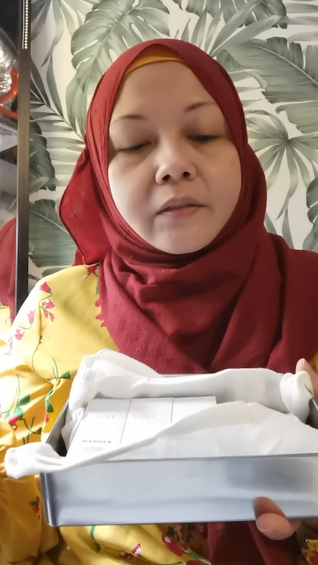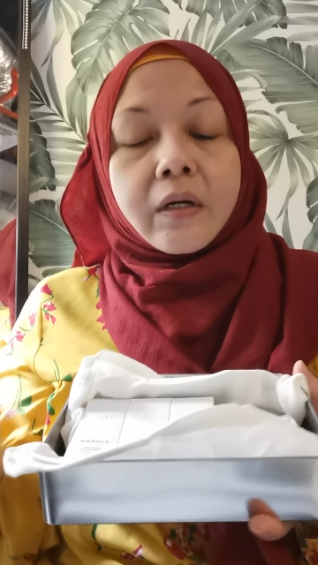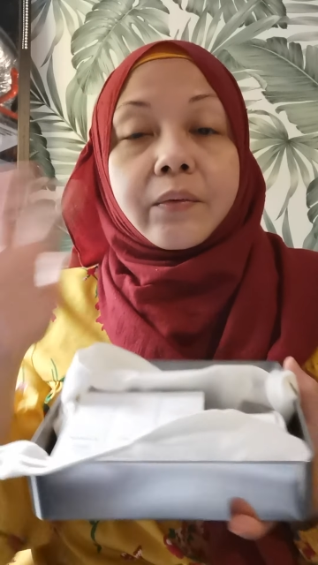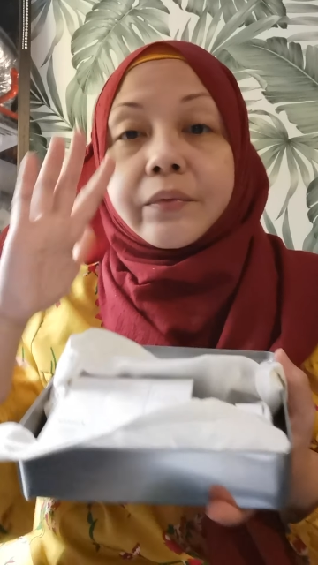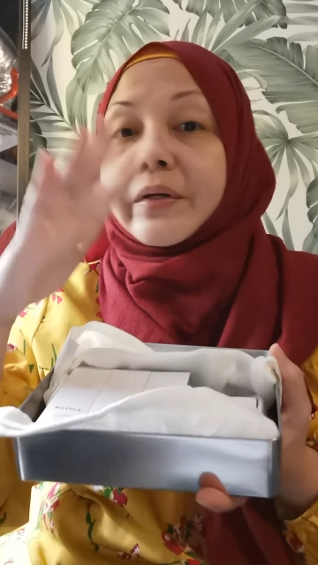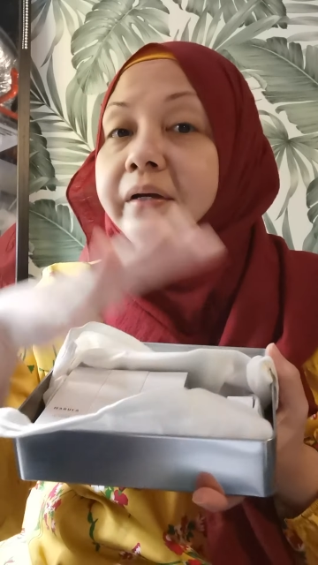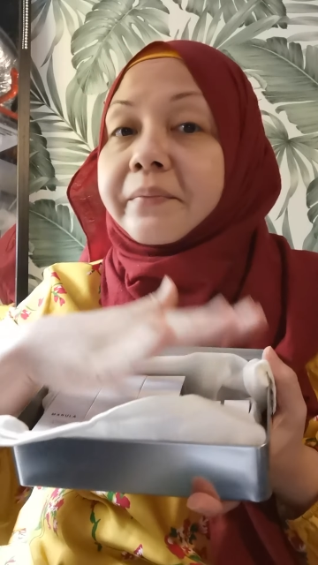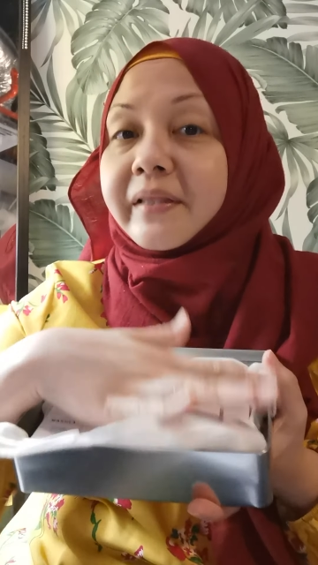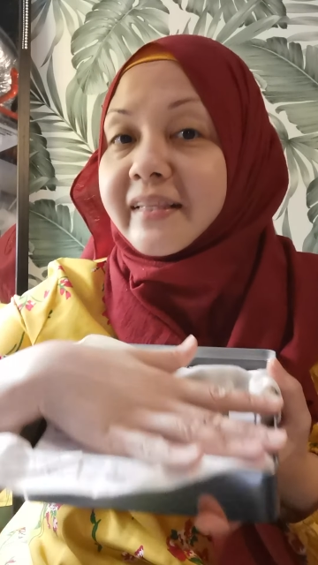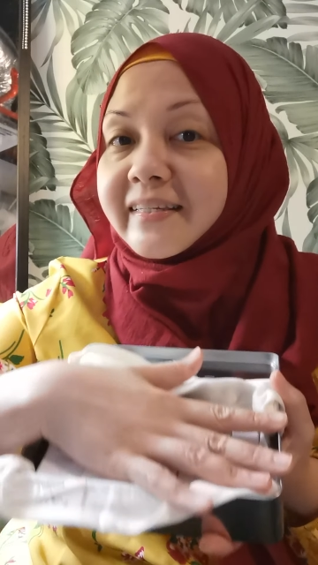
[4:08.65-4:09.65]
So I would
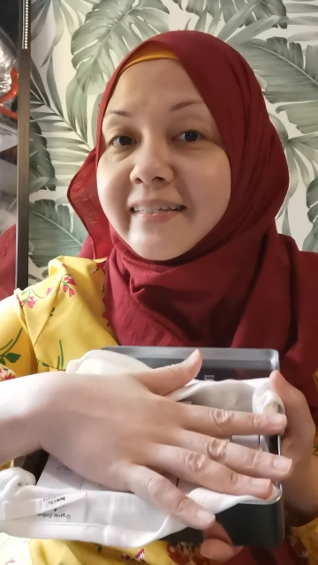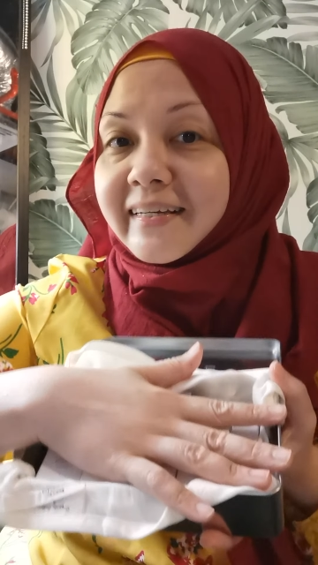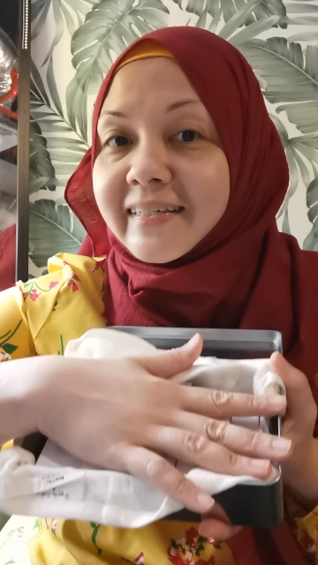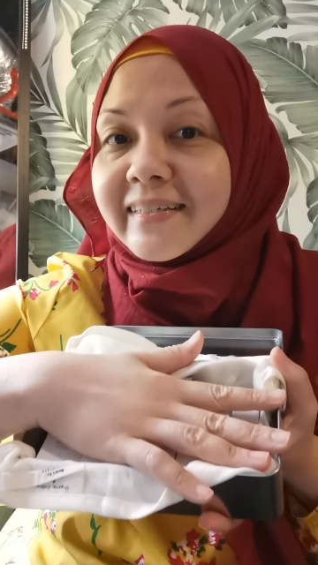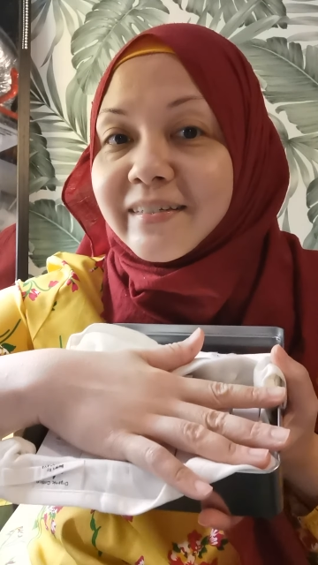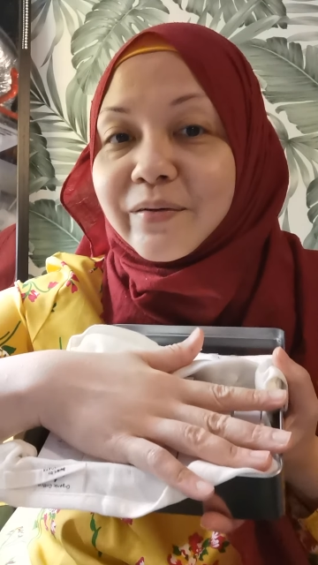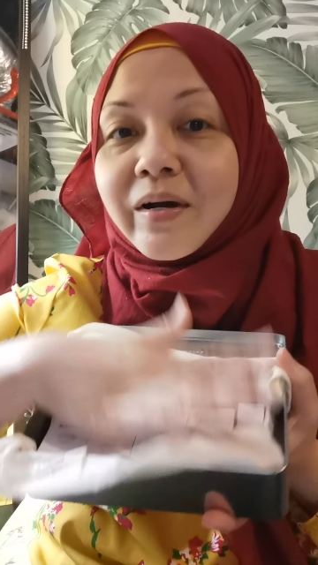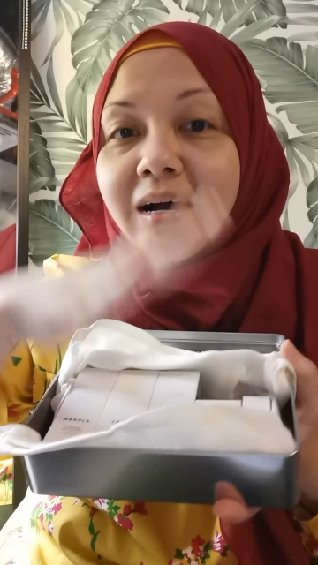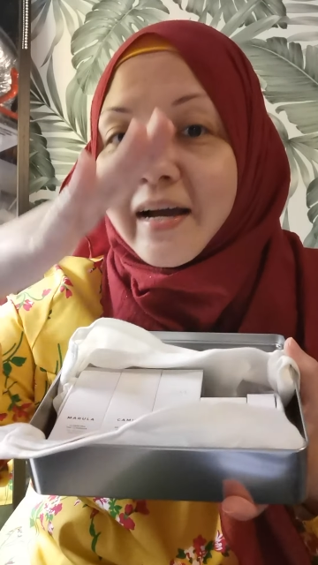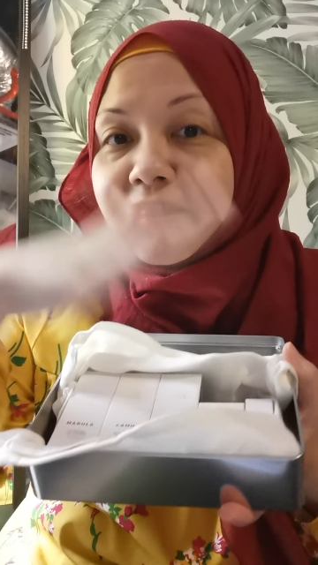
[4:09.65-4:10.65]
recommend this set.
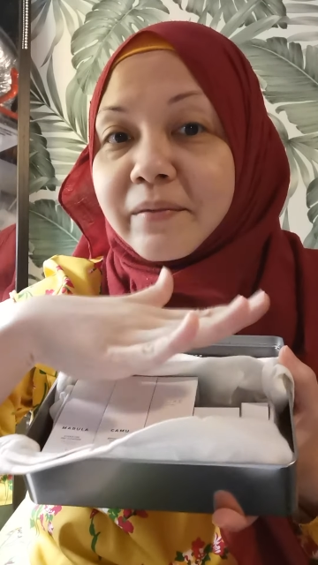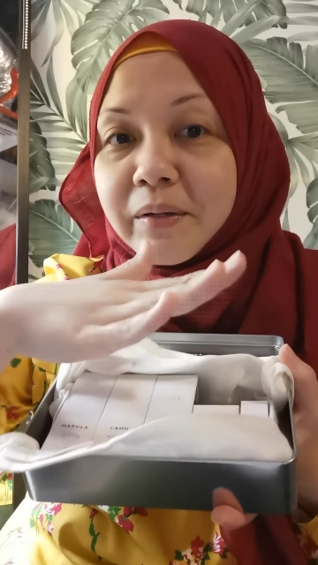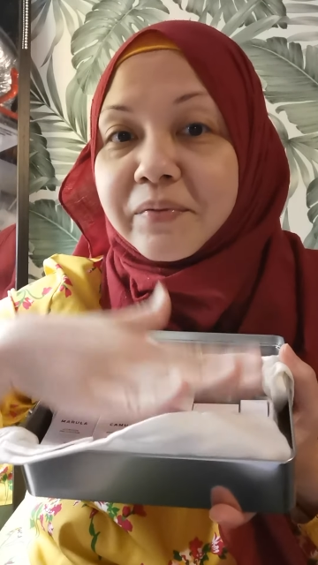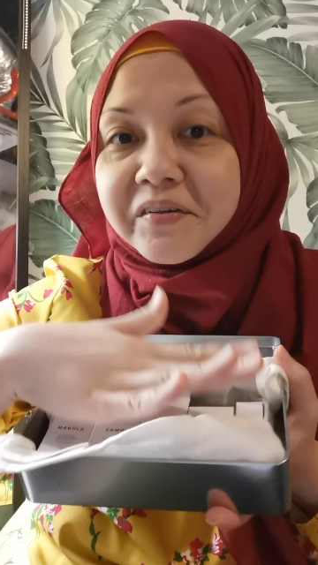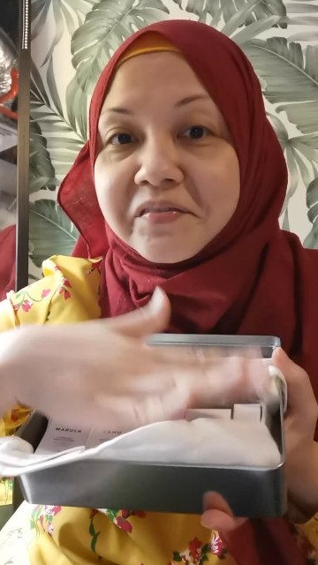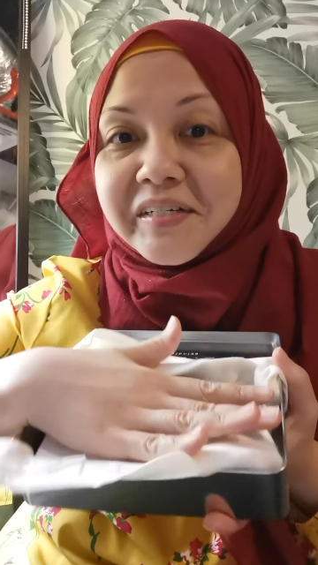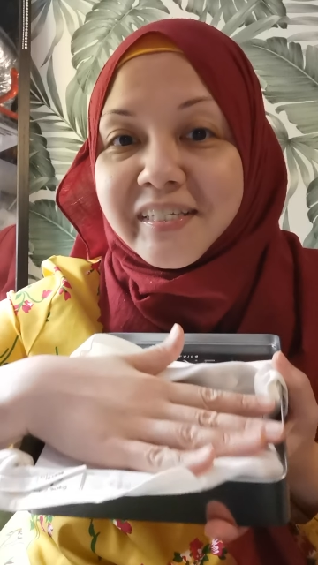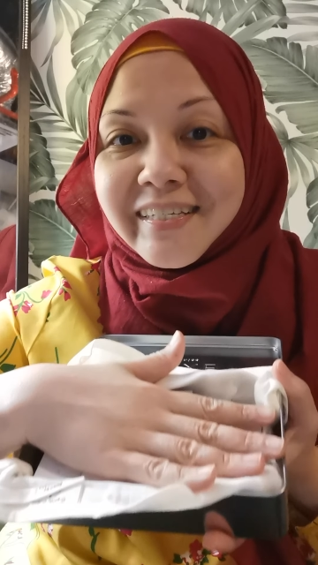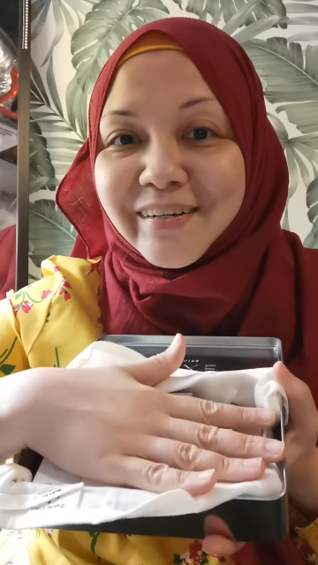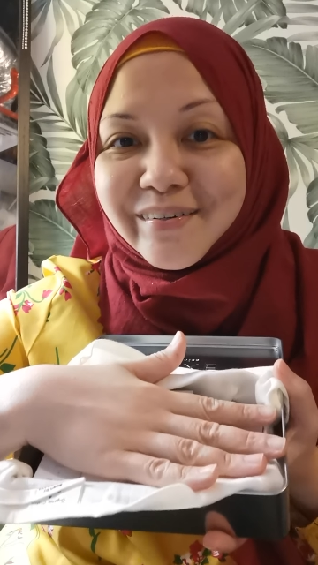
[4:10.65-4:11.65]
So I think my favorite
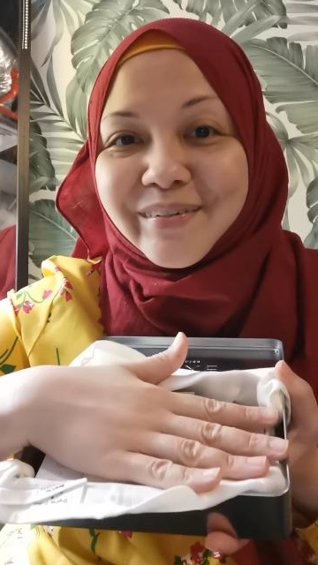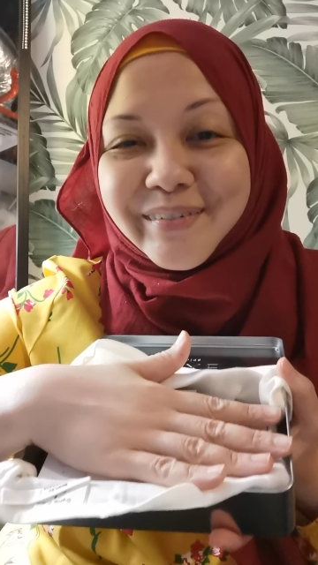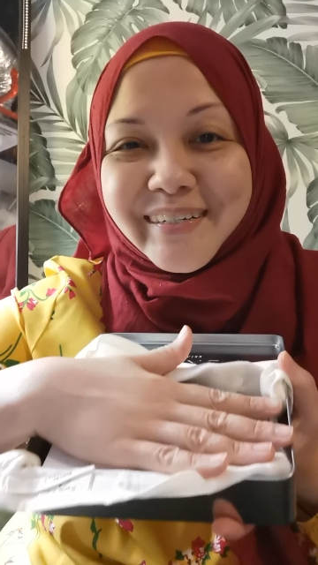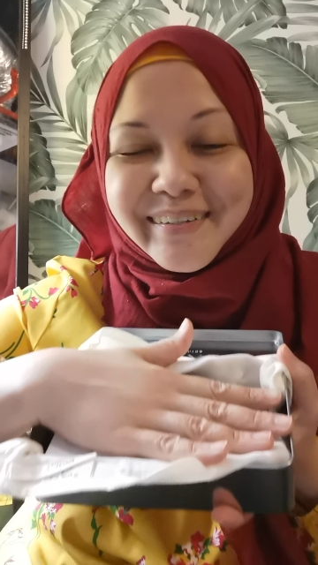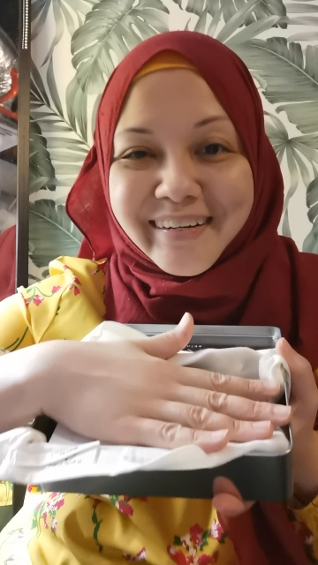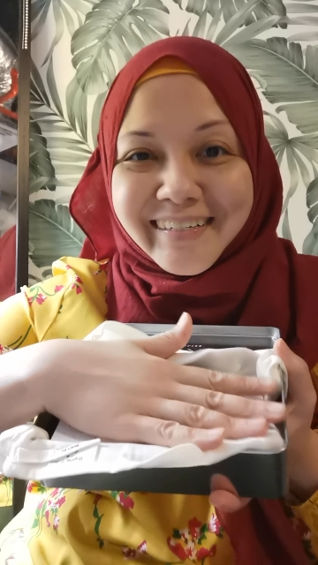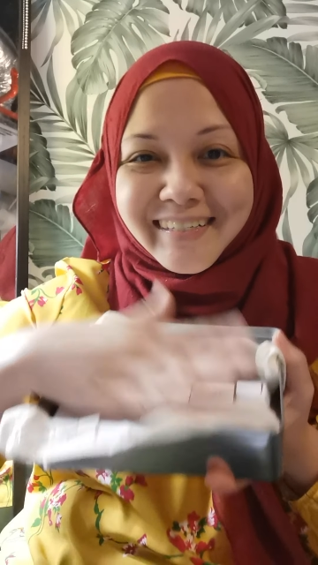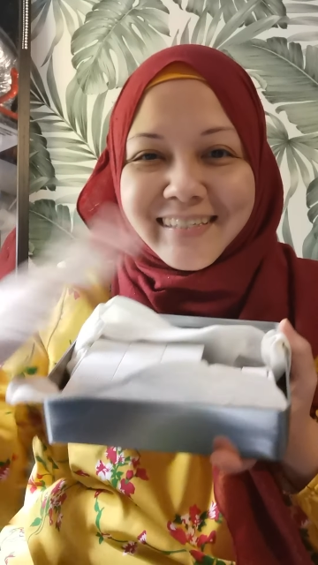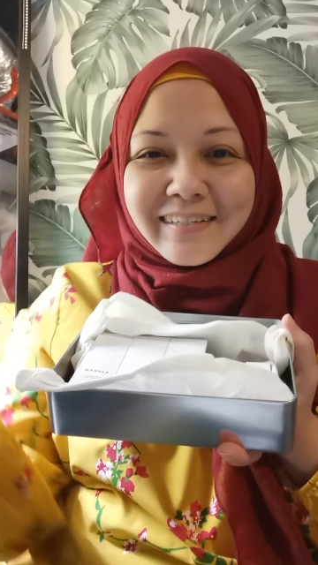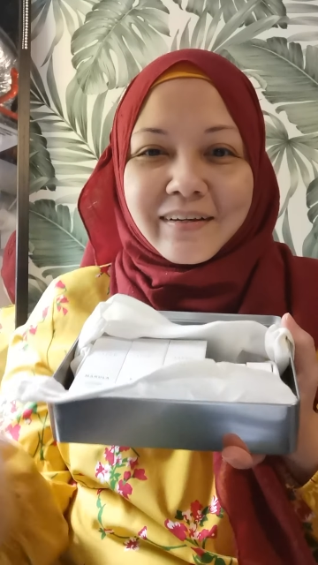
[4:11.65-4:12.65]
is the Aurora
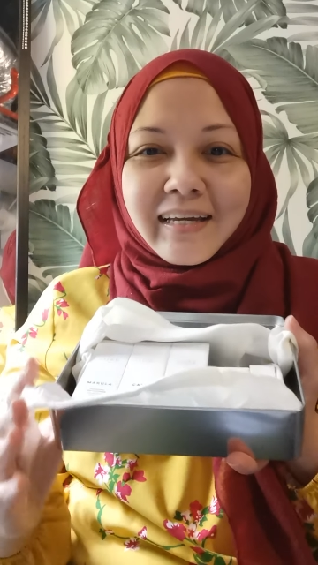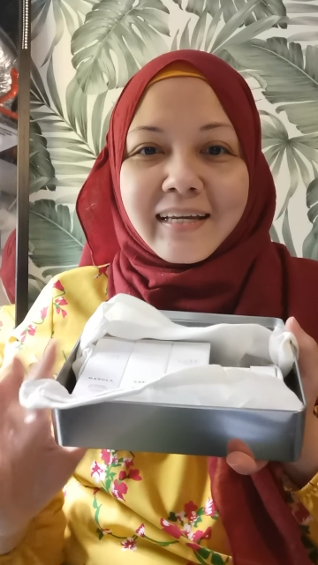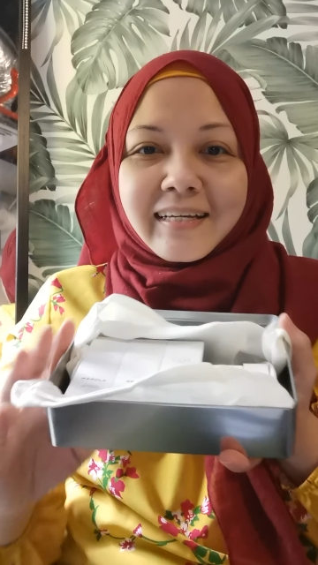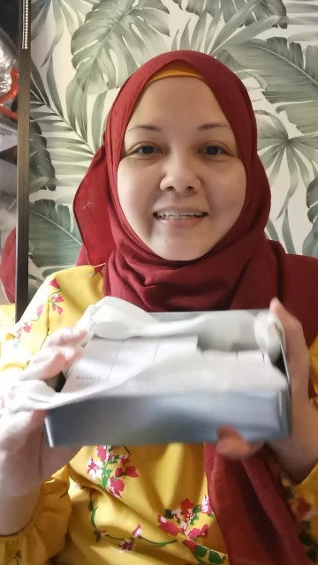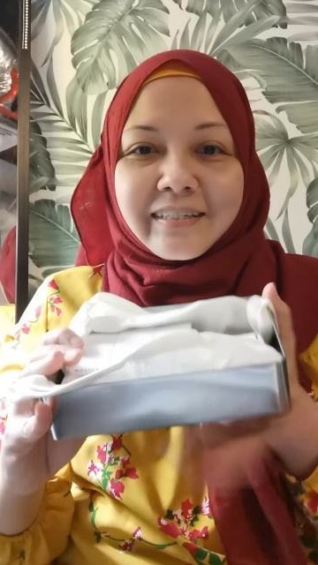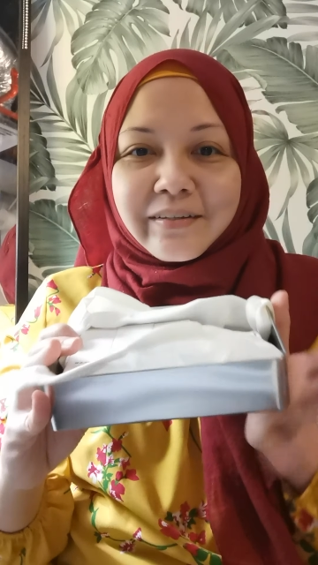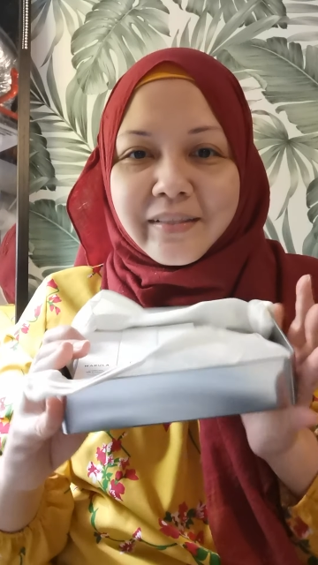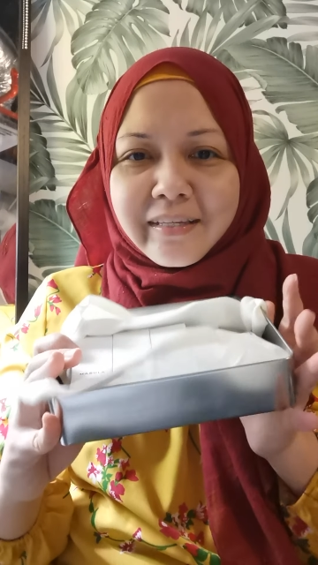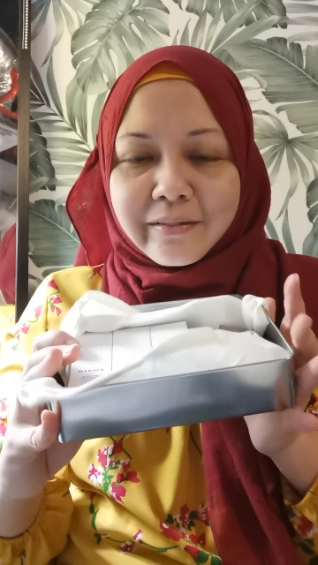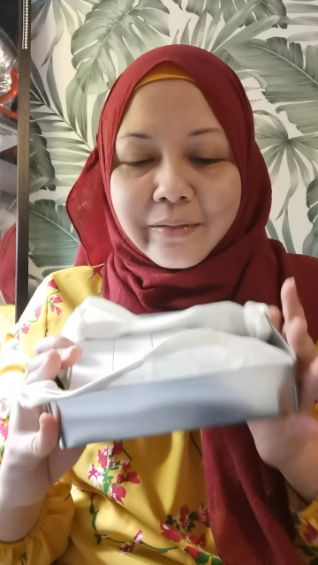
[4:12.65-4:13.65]
Radiance. Okay, so
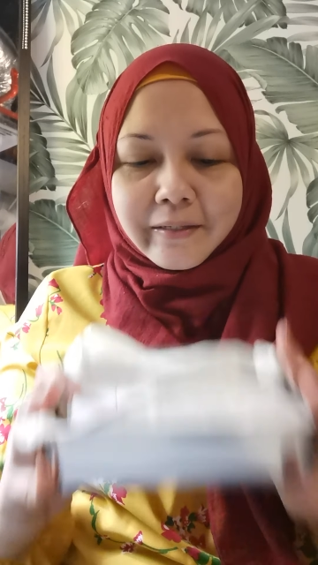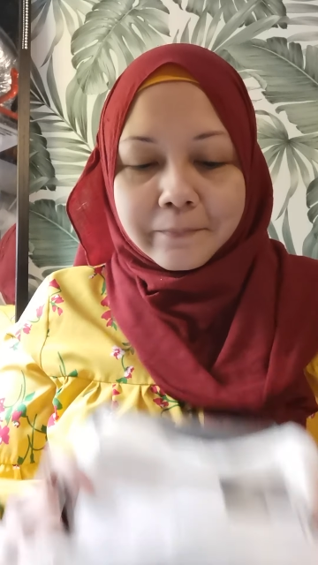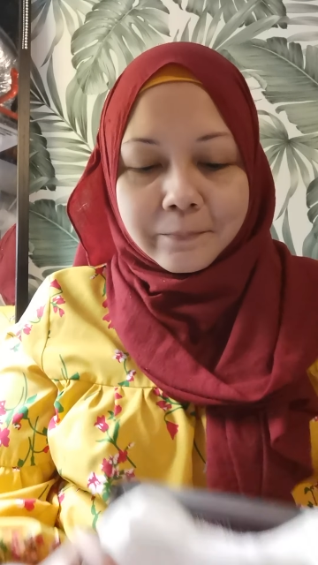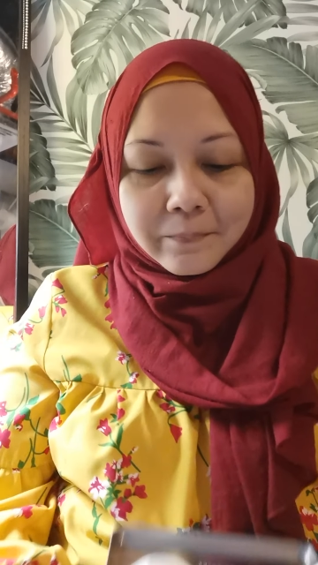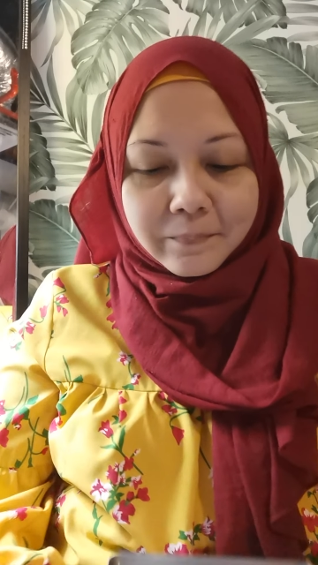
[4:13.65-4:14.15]
this one